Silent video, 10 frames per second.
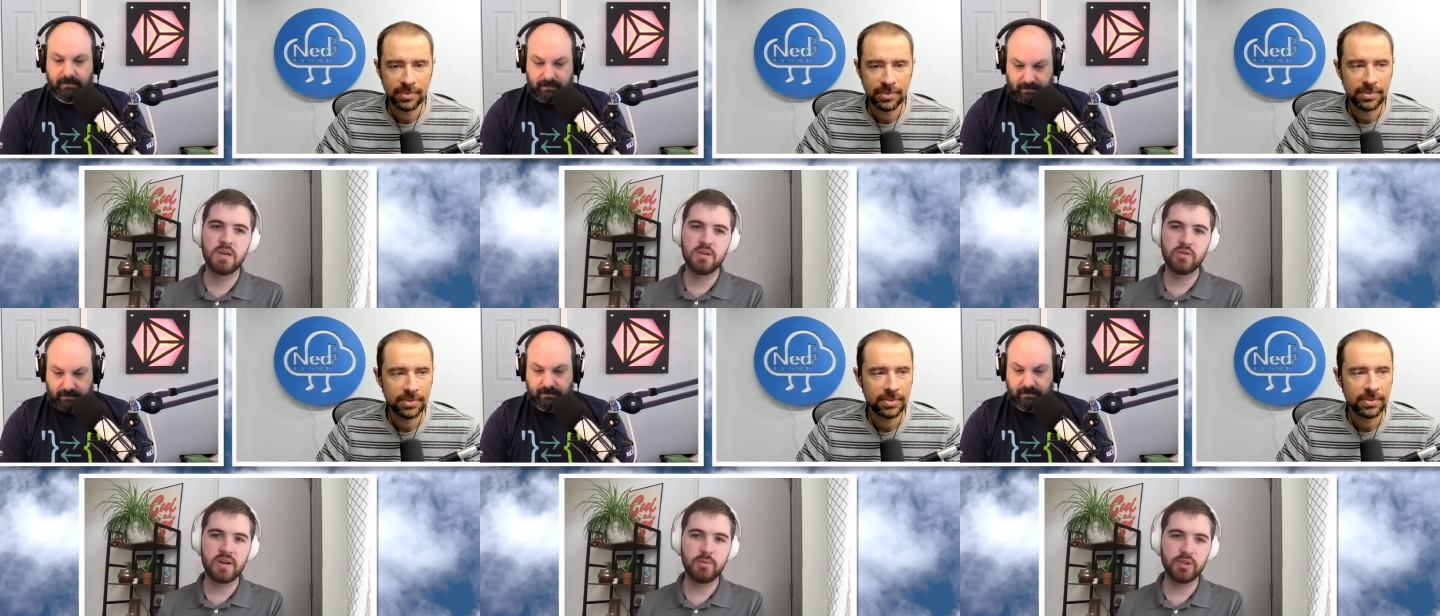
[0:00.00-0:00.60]

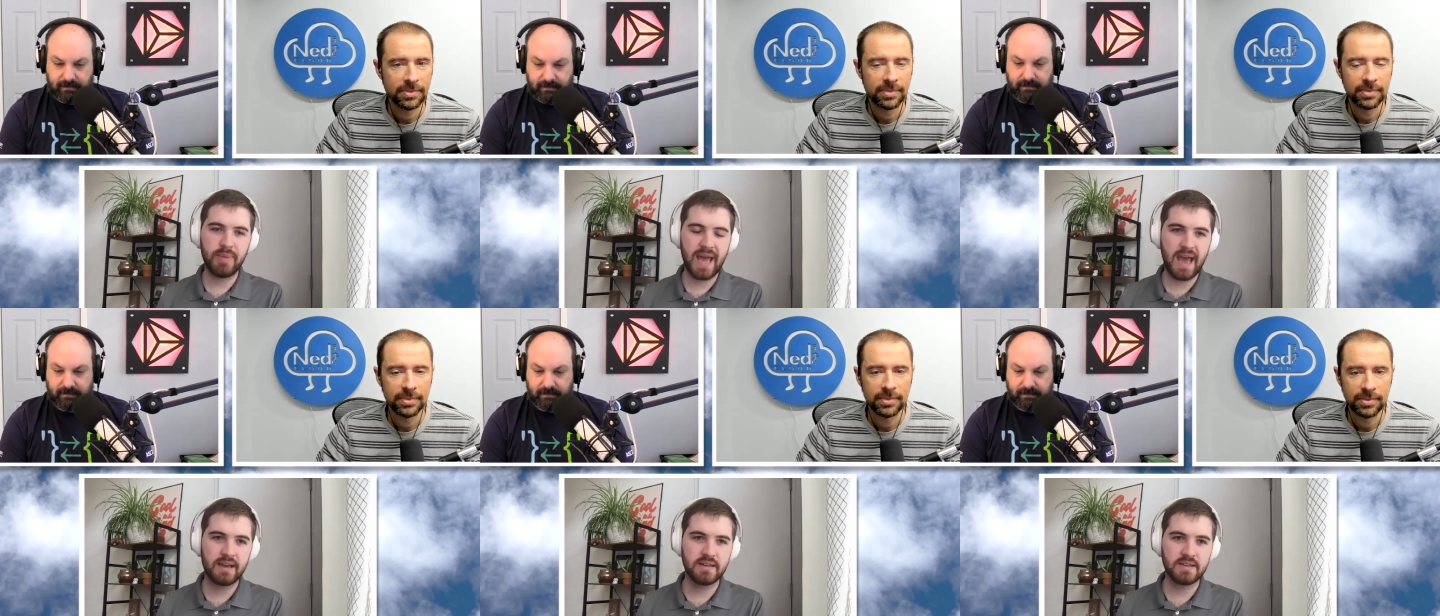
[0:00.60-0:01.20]
Speaker 1: you're able to
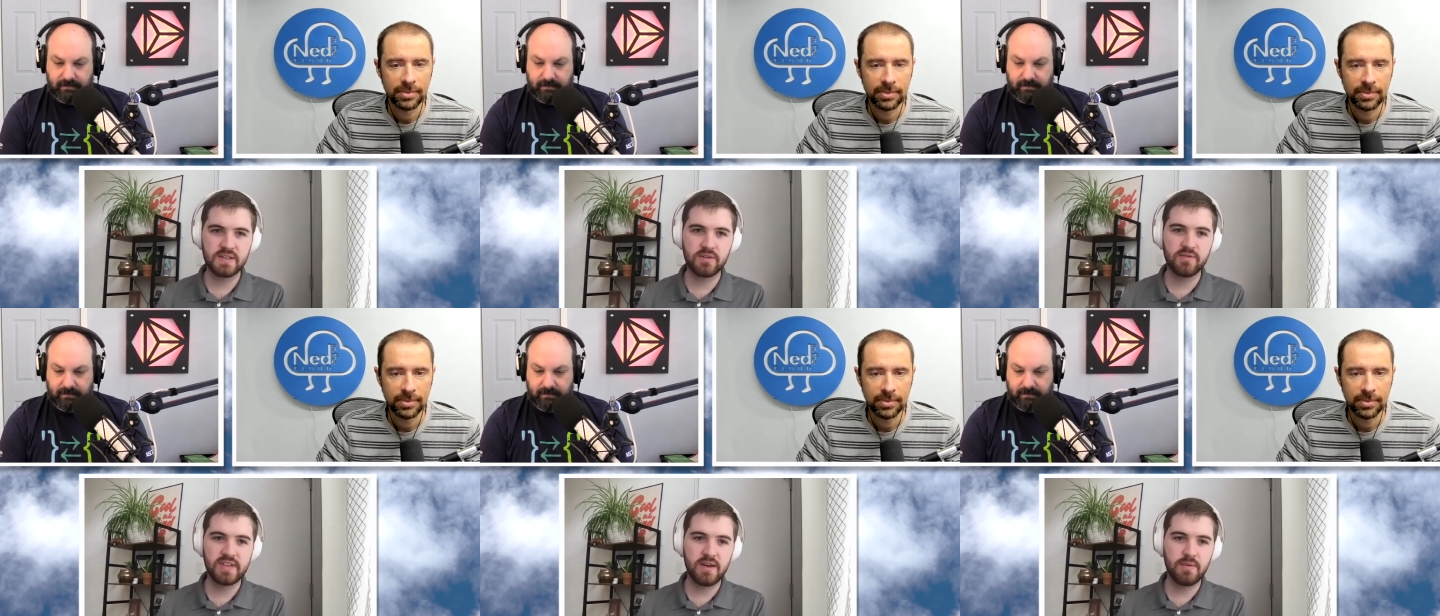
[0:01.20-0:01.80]
pack a single
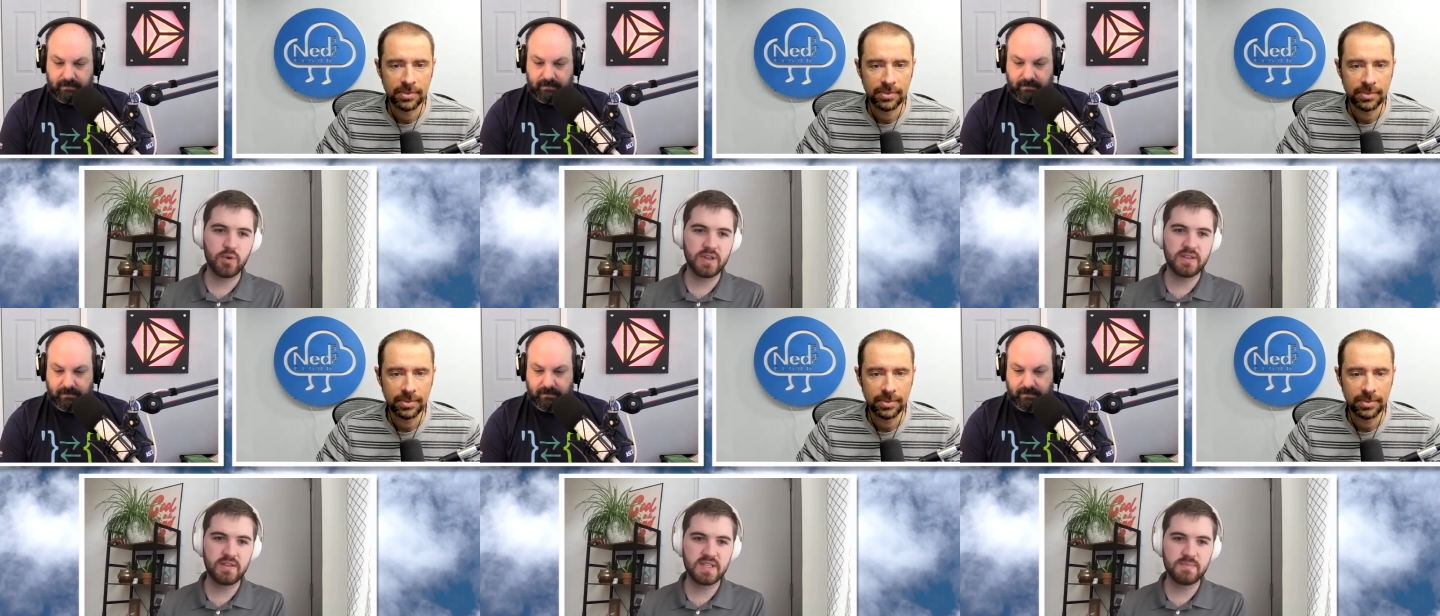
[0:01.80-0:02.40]
VM
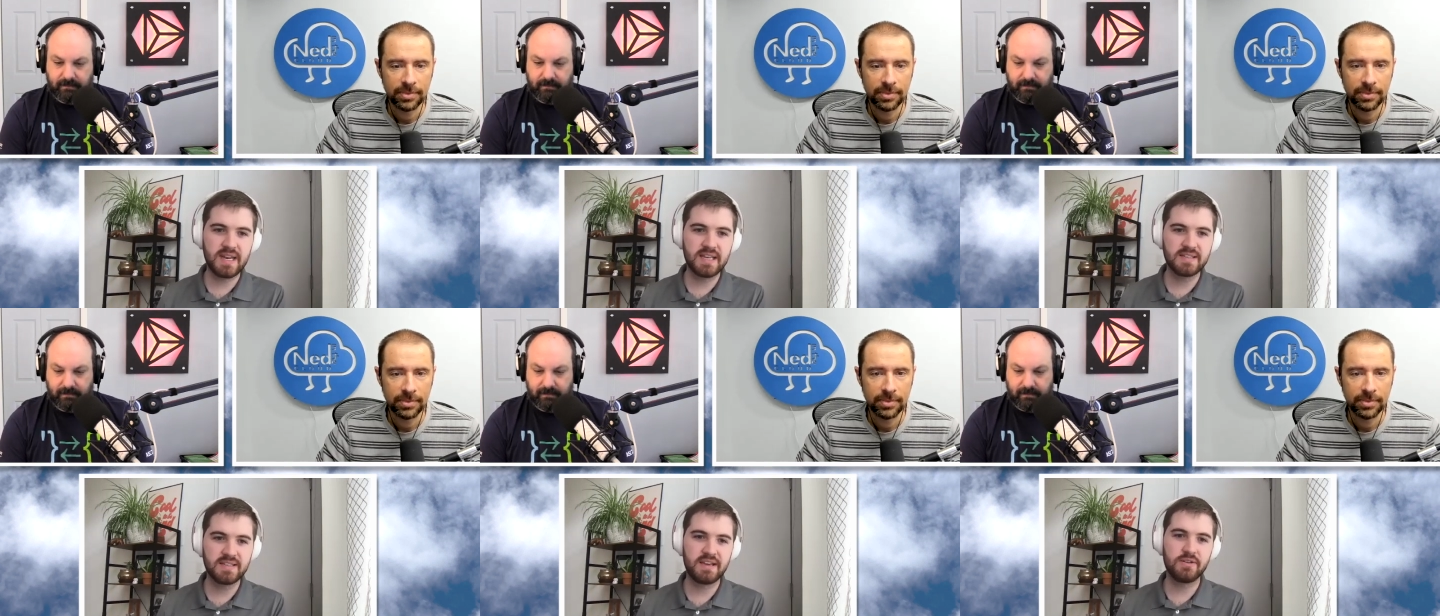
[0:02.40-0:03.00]
with as many
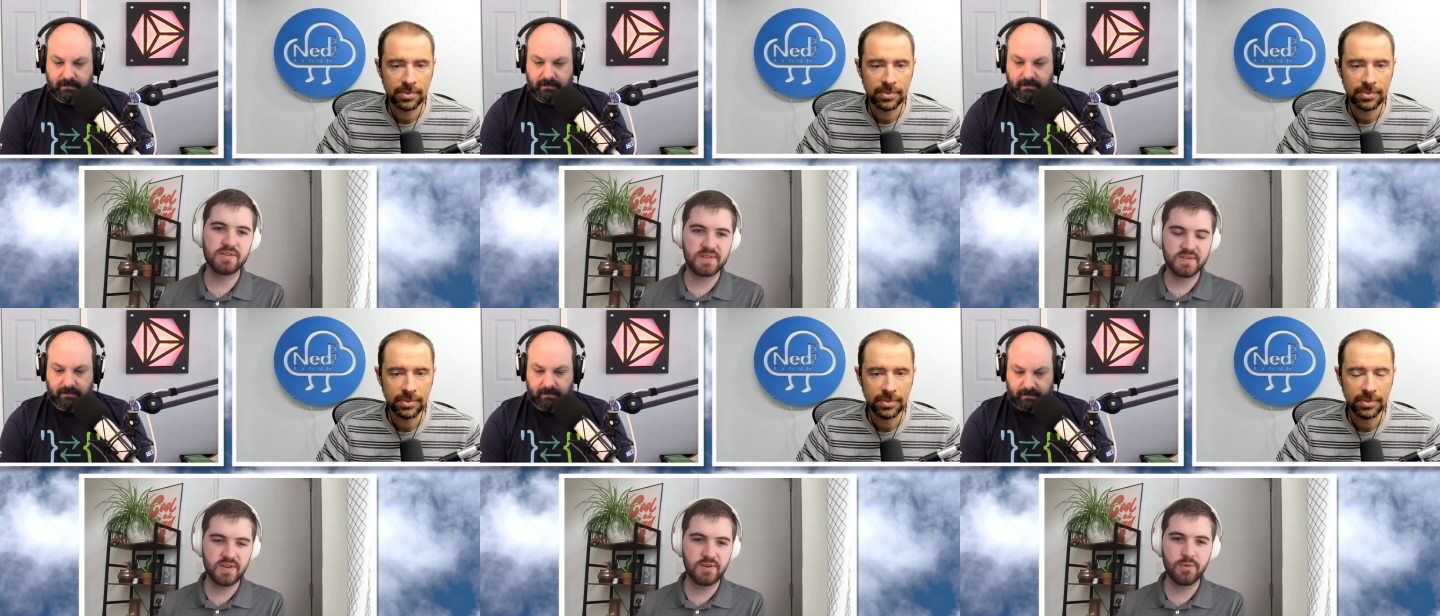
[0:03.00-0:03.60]
containers as
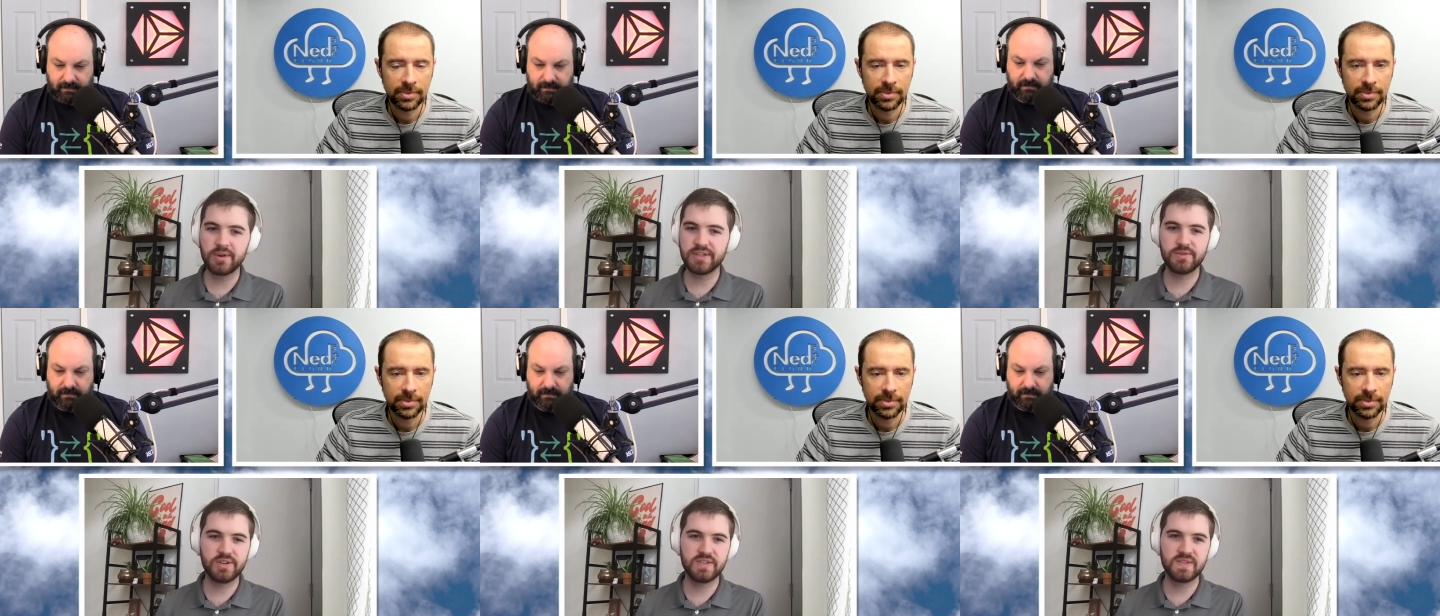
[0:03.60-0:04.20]
the
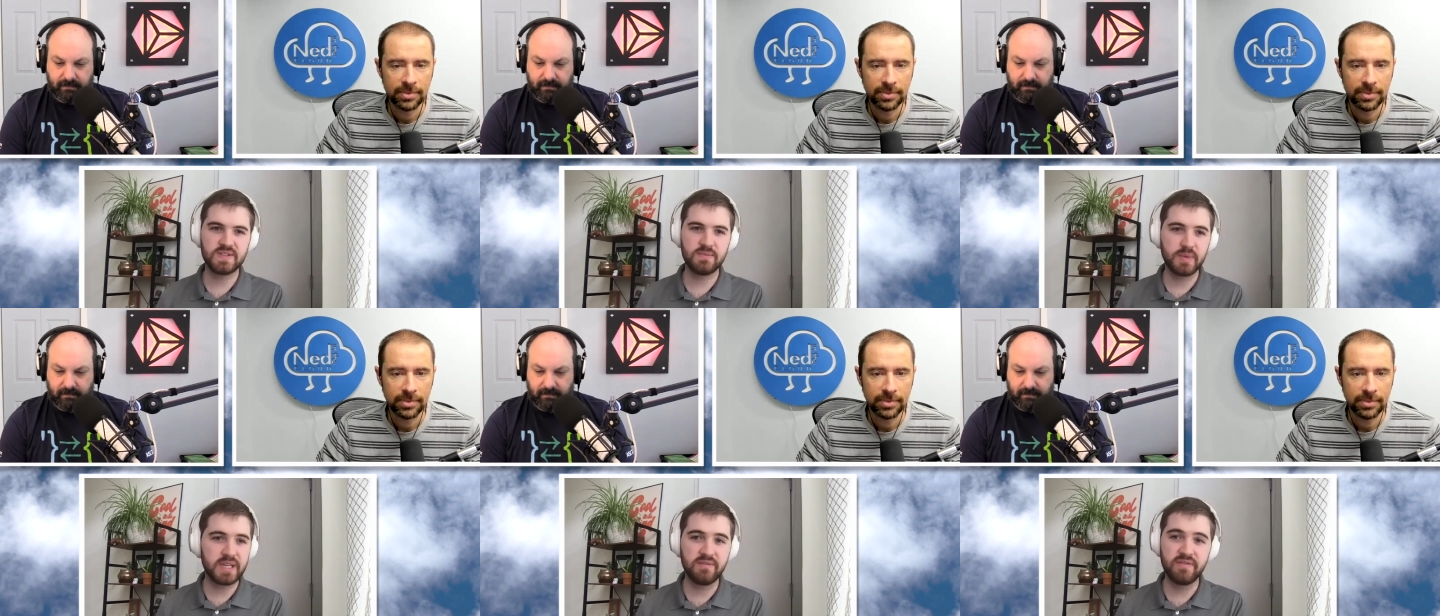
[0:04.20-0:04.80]
orchestration system
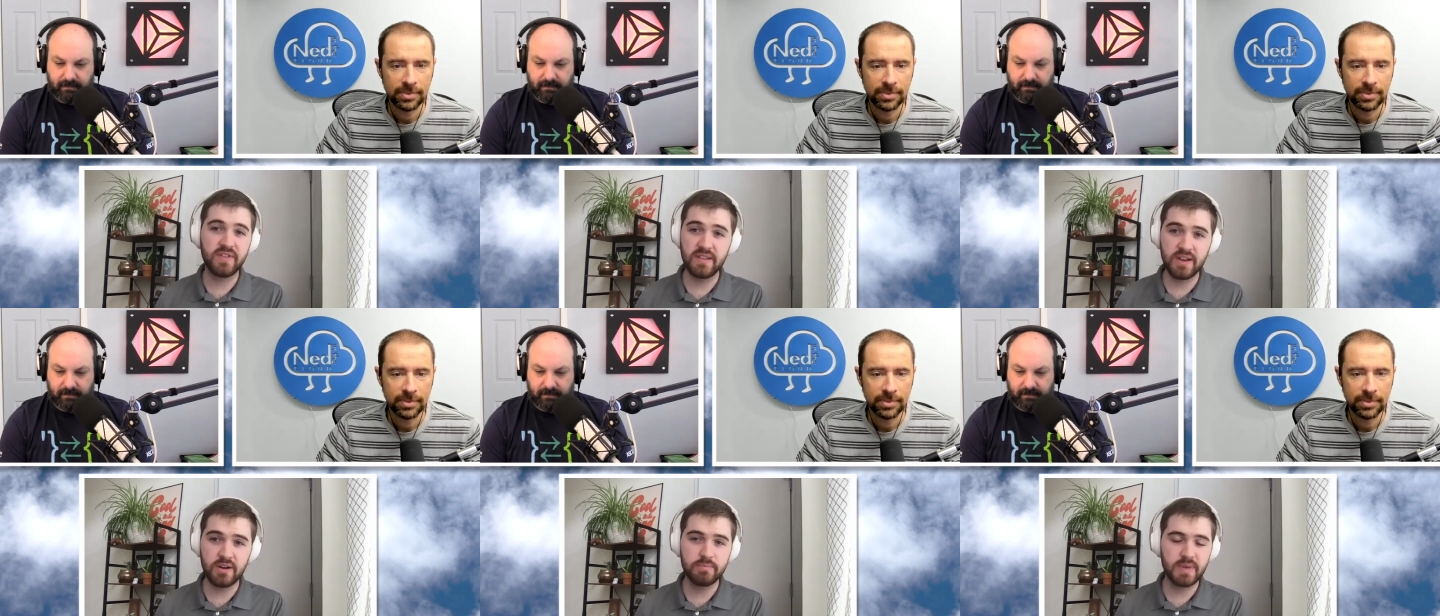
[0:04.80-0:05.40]
can fit in
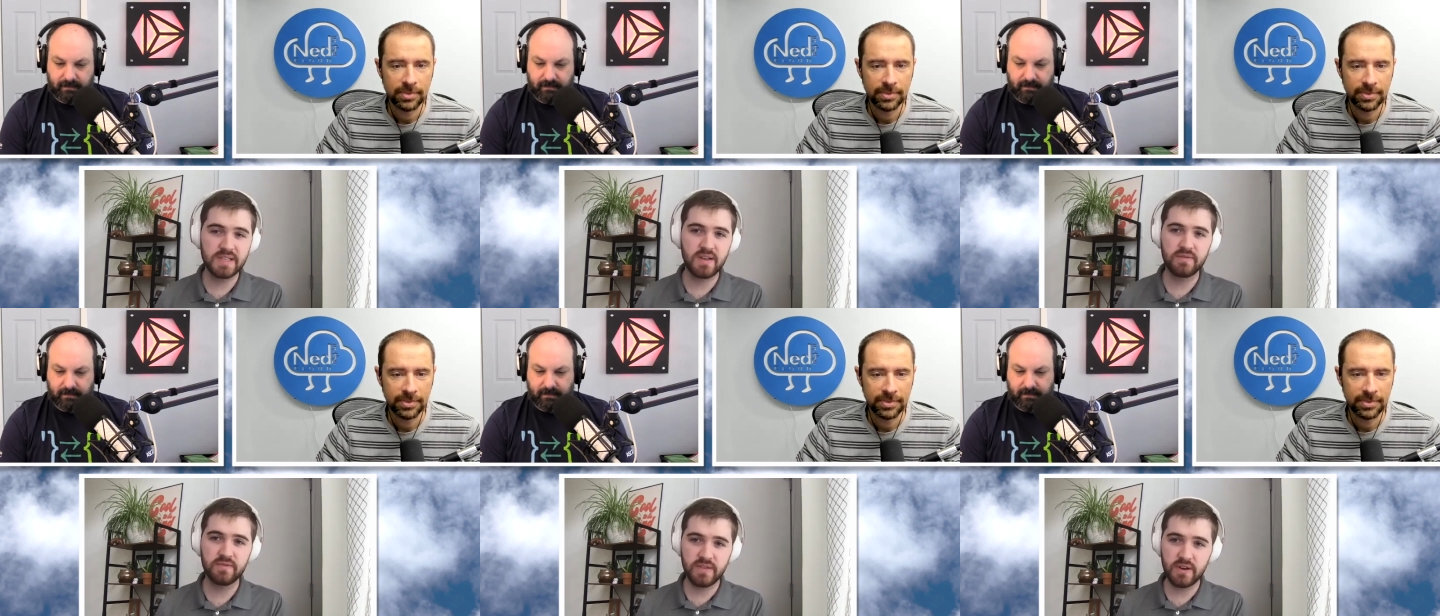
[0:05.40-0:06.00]
there based
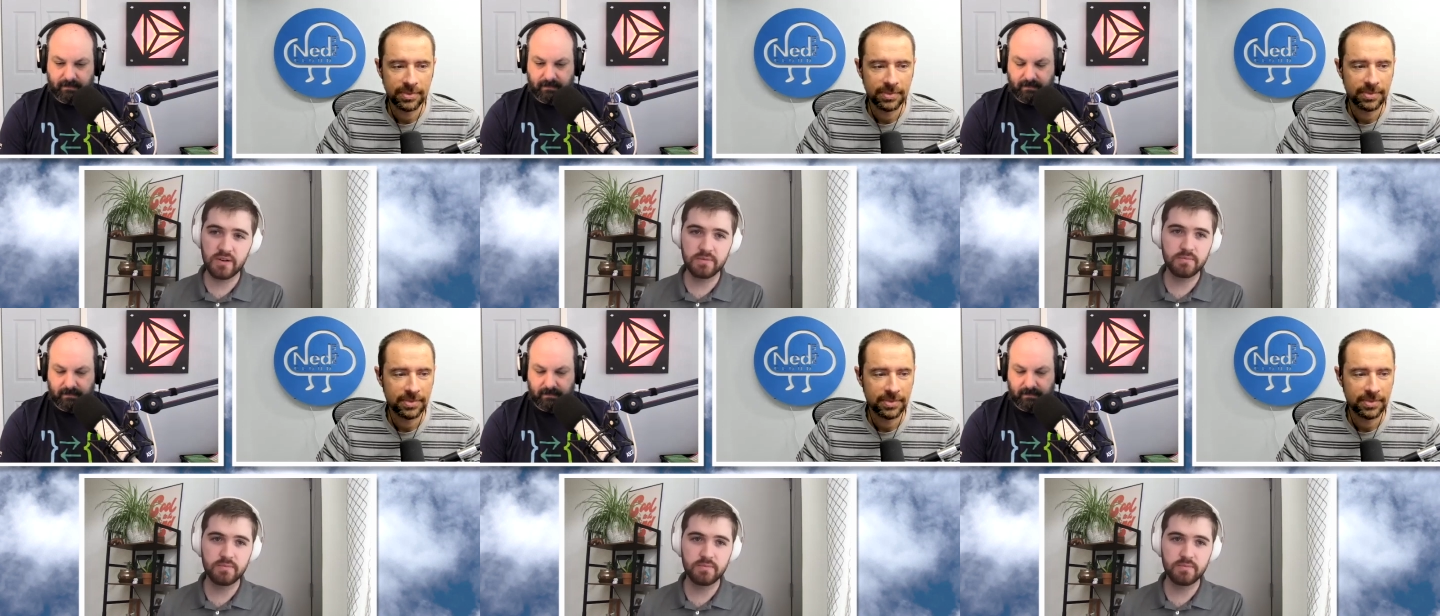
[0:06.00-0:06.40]
off of their